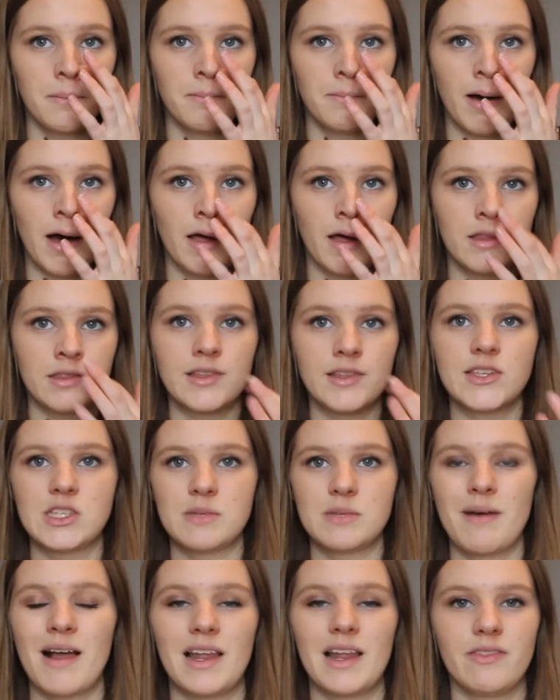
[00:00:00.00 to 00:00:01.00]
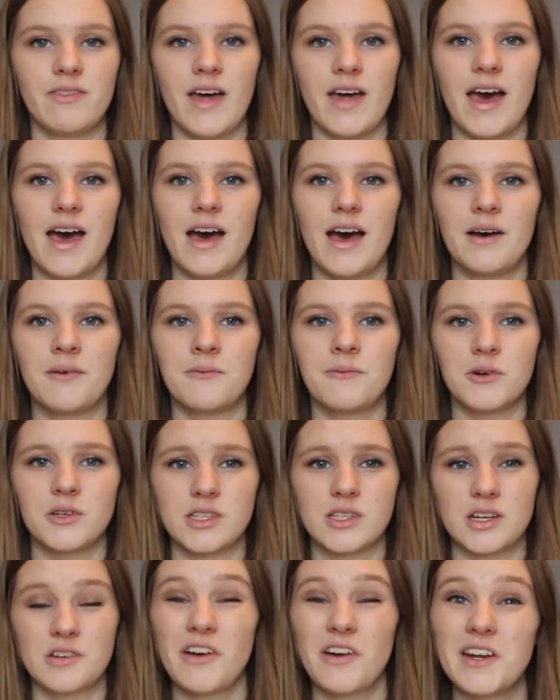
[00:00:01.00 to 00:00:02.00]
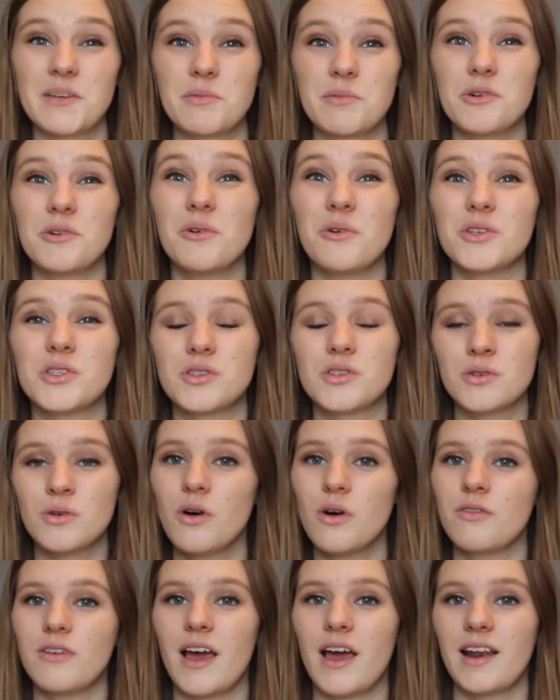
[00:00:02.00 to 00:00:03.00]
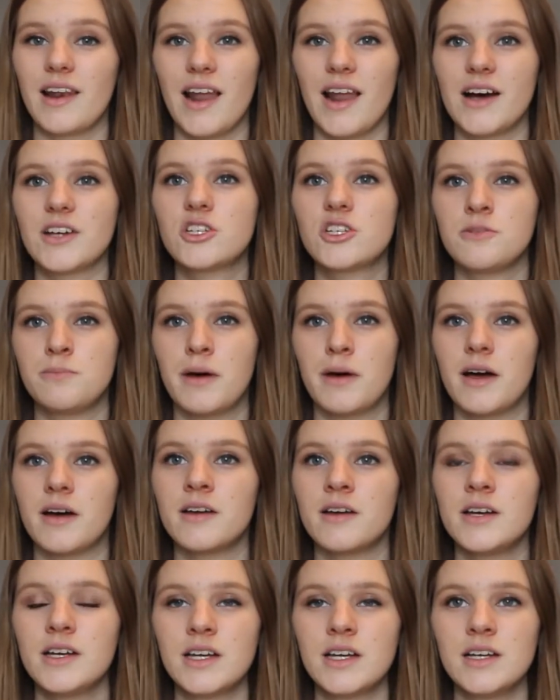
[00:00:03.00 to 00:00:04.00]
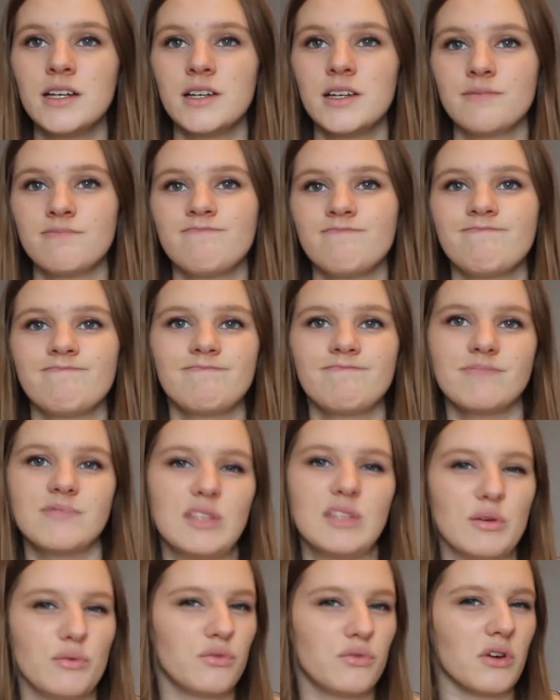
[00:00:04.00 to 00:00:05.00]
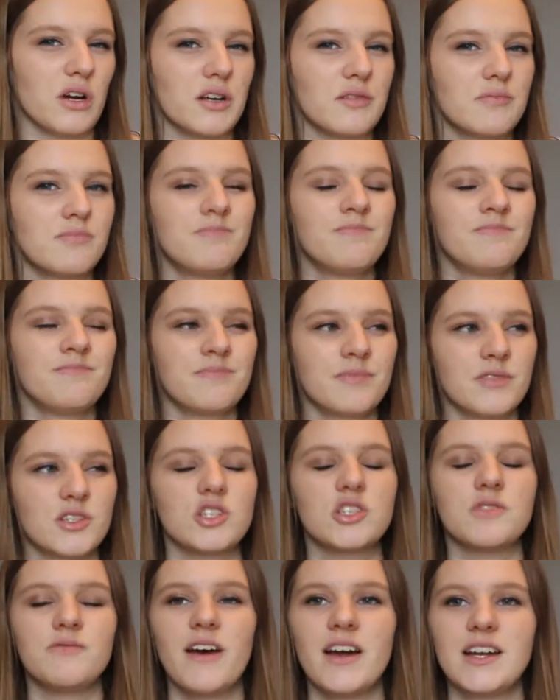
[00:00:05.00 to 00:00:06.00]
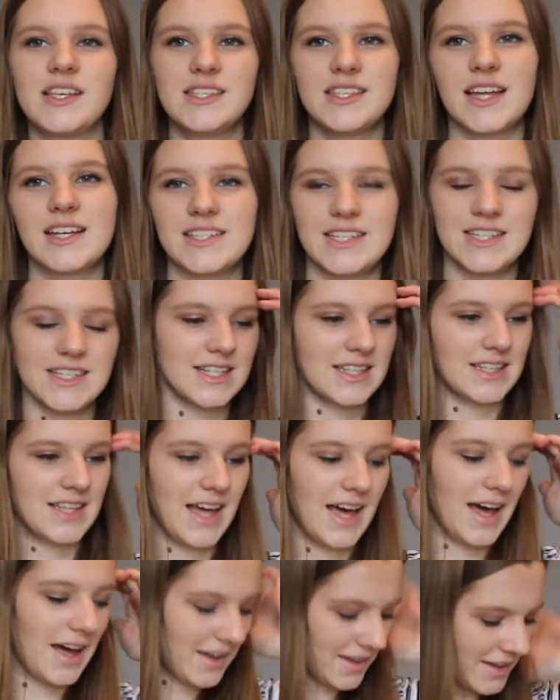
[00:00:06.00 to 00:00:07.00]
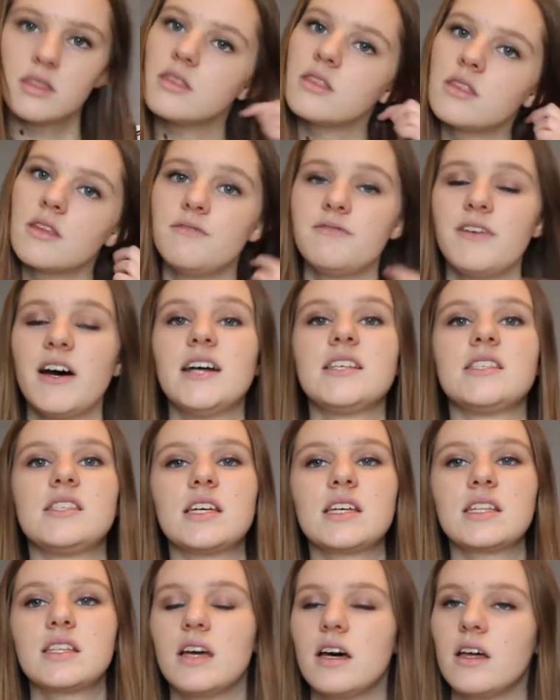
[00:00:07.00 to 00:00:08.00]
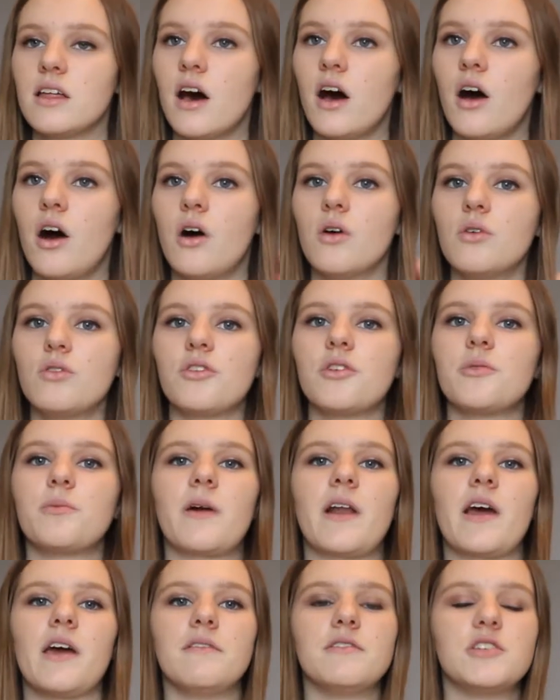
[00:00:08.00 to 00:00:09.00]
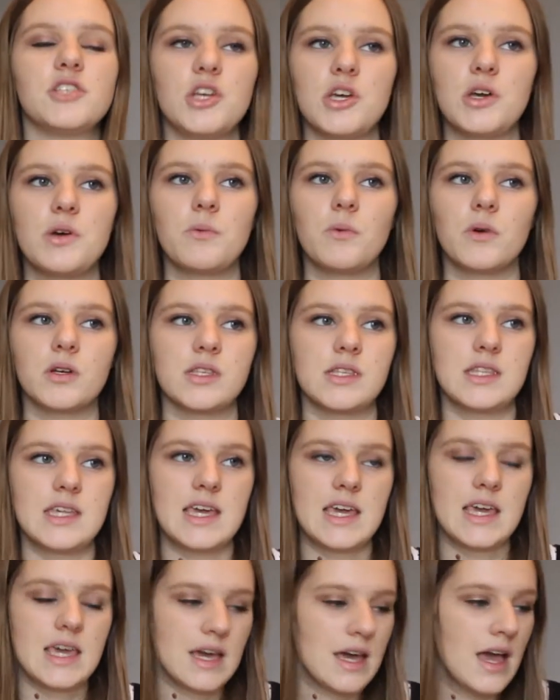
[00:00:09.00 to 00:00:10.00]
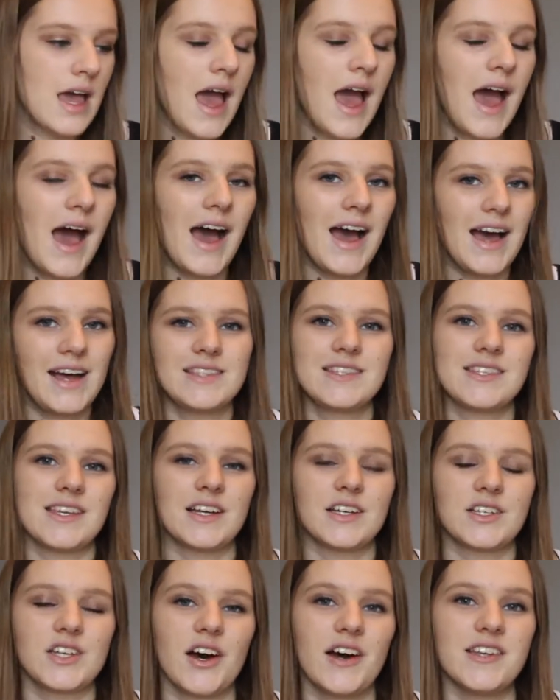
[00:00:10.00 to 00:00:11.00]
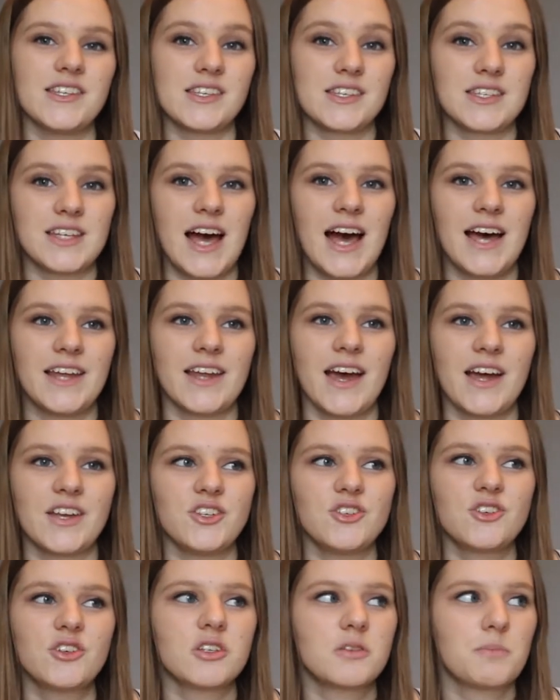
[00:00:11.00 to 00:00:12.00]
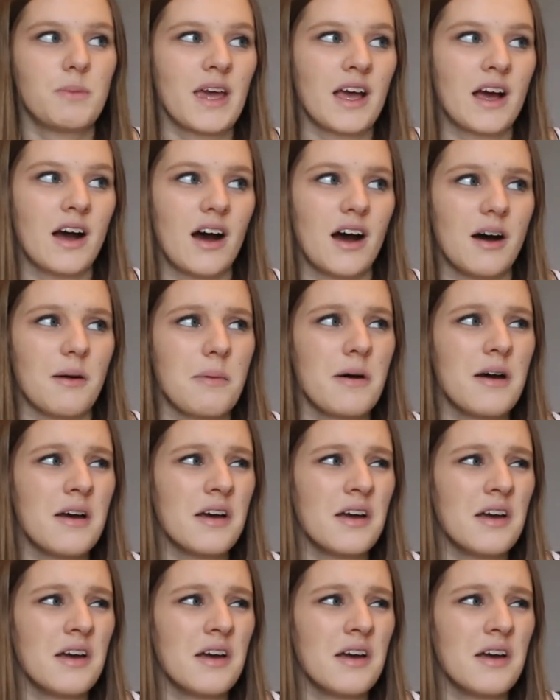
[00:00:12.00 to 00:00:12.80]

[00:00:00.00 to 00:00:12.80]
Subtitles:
but the smell in there was incredible. Sort of like Lush, but different. It's just very scented in there. The first thing that our whole group went over to was the hand sanitizer stand, and you could pick up